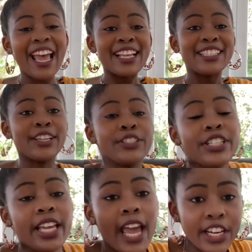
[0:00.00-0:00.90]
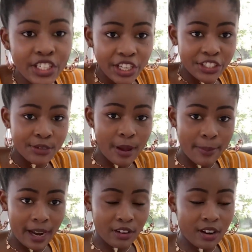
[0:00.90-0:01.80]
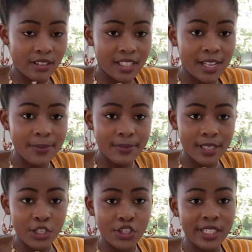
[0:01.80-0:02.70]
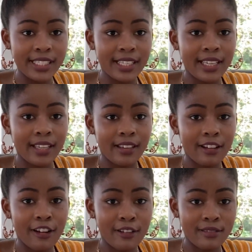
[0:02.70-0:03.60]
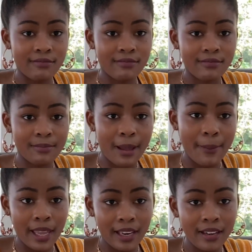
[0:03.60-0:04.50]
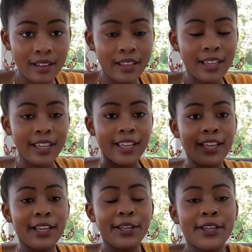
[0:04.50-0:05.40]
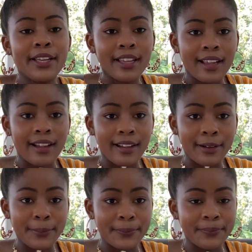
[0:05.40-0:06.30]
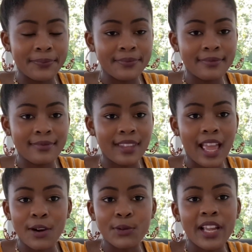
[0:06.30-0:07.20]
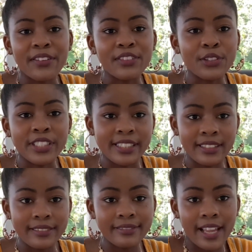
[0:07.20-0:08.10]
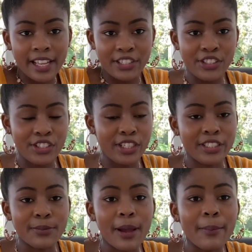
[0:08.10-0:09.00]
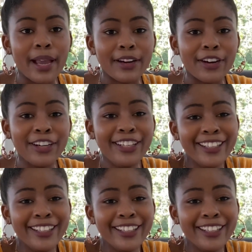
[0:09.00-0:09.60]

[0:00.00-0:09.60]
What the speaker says: So today I changed my background. I'm literally sitting on my bed. I don't have a reason. I just changed my background.